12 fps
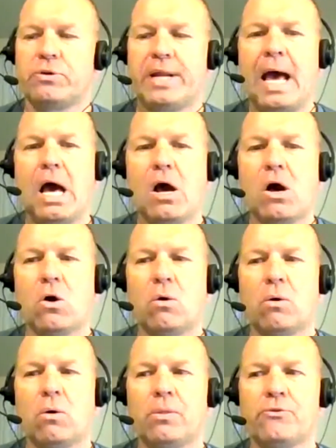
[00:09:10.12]

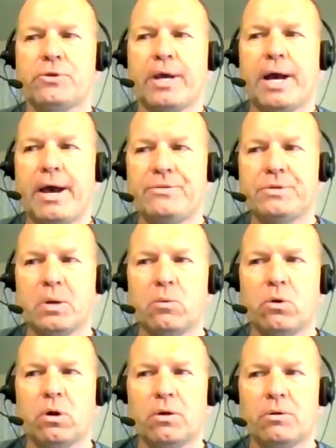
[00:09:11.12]
now those guys that
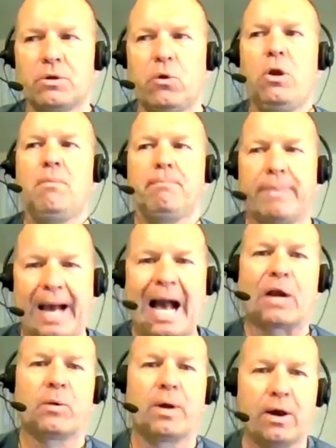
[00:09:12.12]
were doing
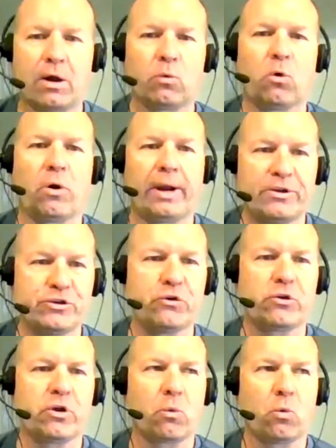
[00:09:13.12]
background work as
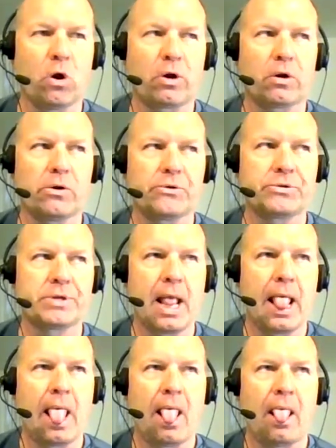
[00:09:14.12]
union workers,
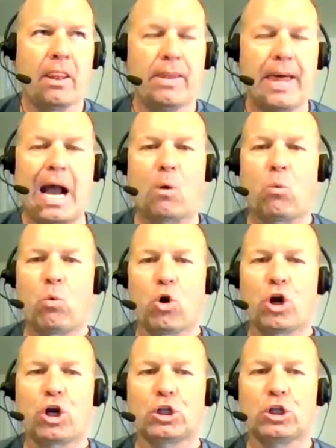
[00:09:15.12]
that
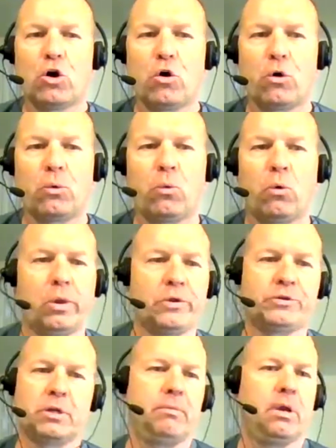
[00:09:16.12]
workload
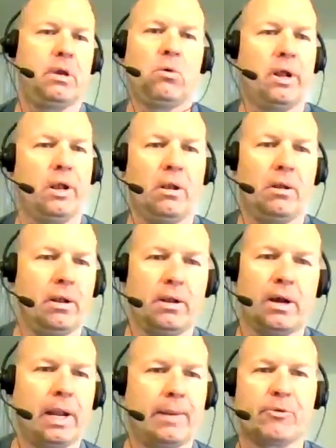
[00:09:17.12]
is going to be
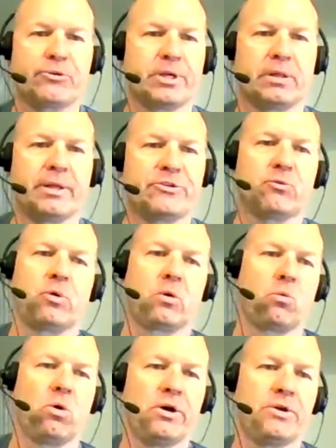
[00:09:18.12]
90% less than what
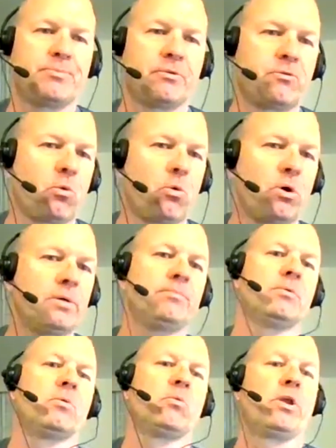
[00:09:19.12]
it was before.
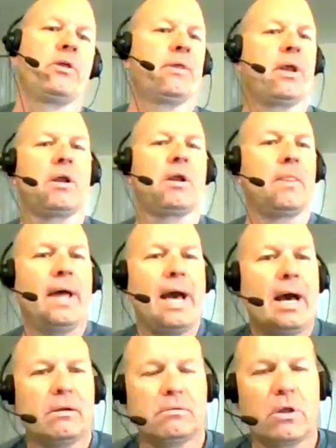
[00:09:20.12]
What do you think on
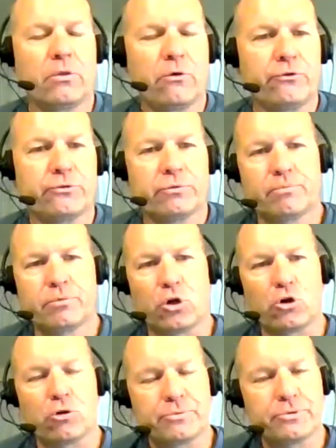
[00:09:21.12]
that, on those
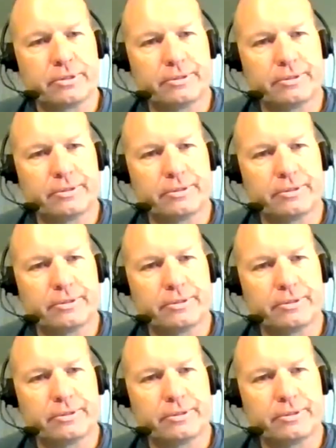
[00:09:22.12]
terms?